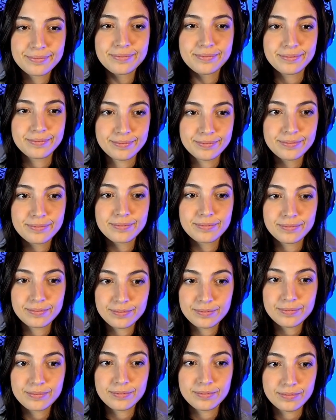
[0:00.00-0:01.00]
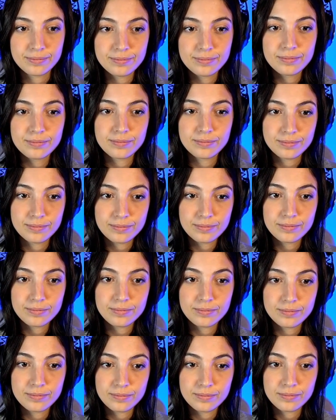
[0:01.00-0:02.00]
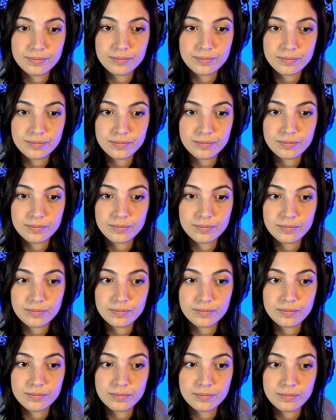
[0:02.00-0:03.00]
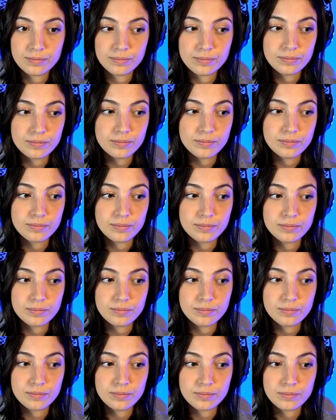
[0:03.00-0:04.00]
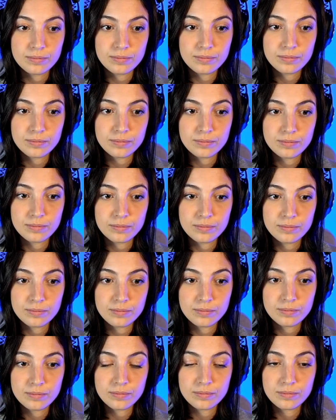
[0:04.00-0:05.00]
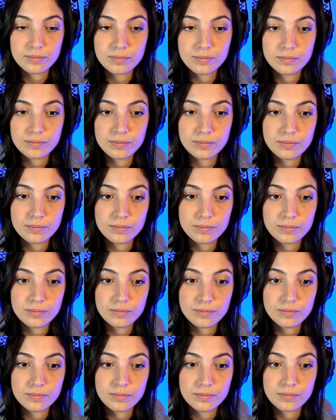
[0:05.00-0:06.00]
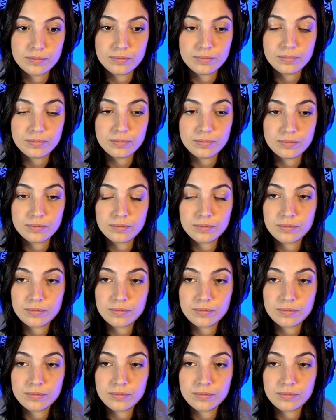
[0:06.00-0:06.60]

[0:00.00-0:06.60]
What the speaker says: [no speech]